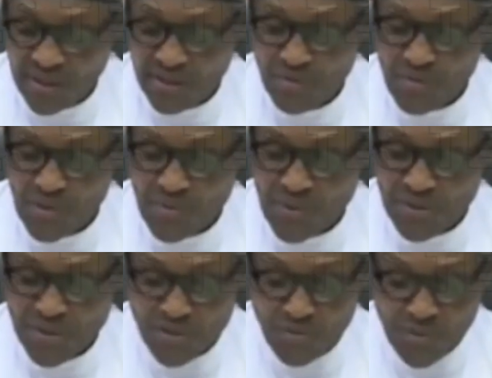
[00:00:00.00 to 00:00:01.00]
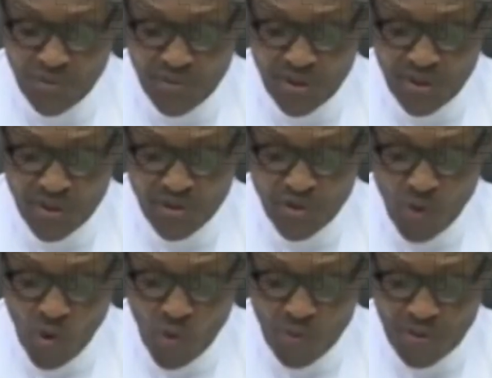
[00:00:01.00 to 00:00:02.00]
Let me pay tribute
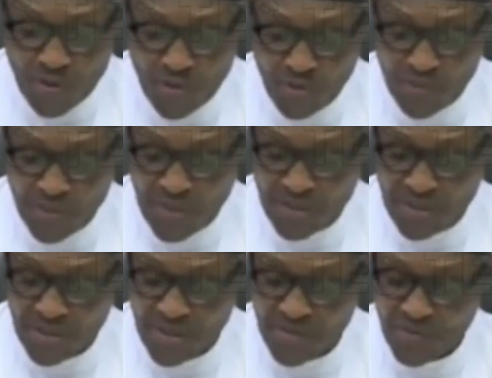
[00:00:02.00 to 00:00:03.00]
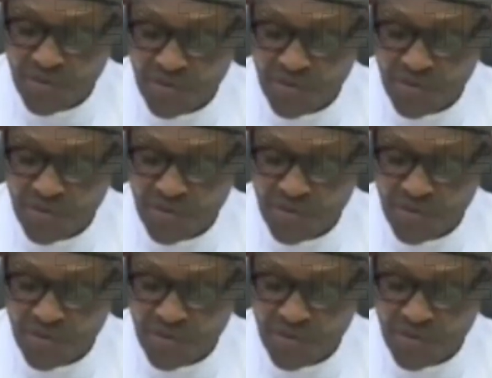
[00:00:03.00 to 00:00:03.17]
to officers of the Nigeria